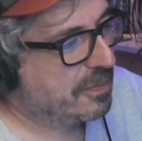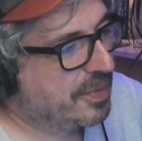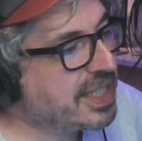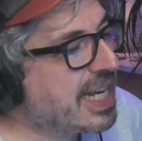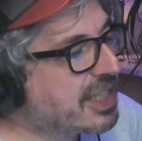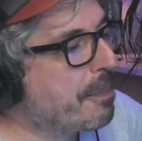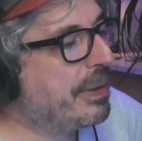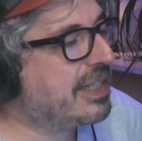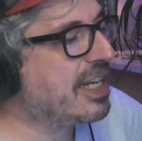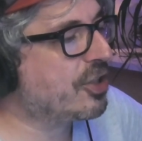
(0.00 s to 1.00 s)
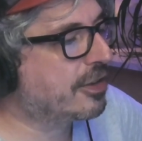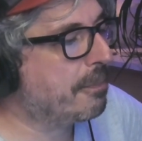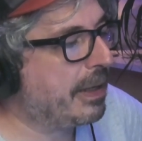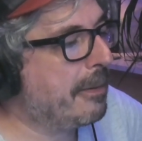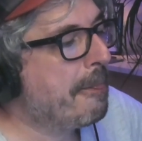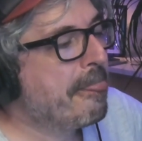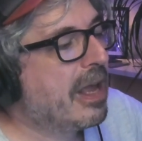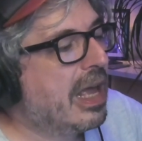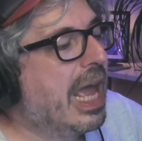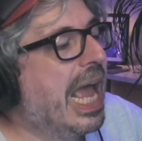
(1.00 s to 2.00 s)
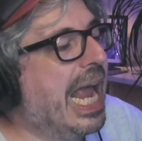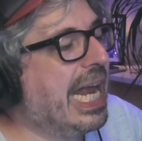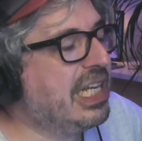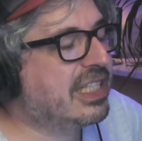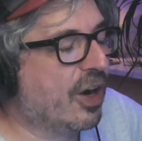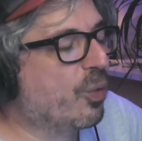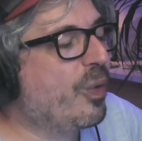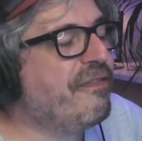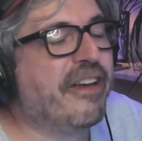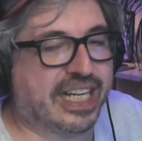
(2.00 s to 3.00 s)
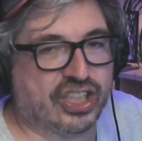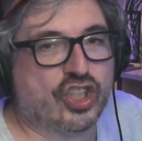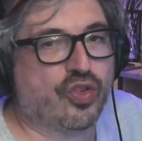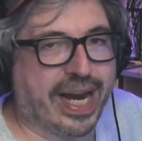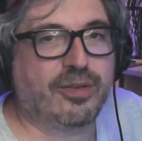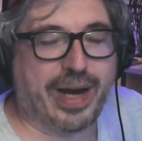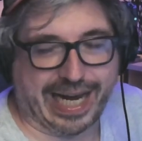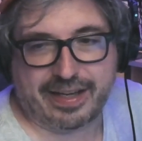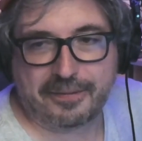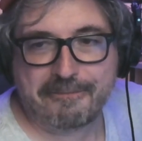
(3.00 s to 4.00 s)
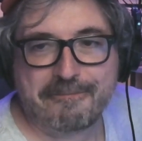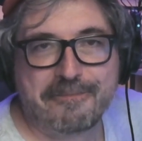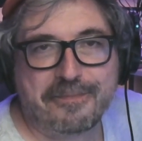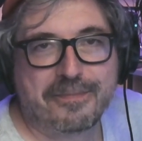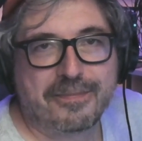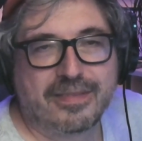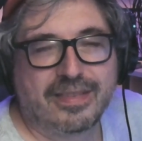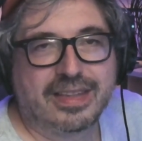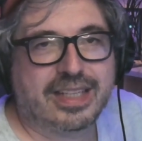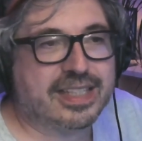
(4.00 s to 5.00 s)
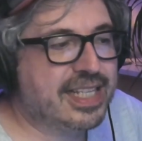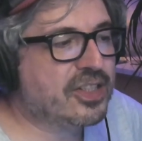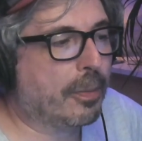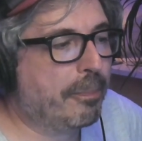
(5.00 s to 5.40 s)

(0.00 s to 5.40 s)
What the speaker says: This has the potential to be a terrific train wreck. Because these are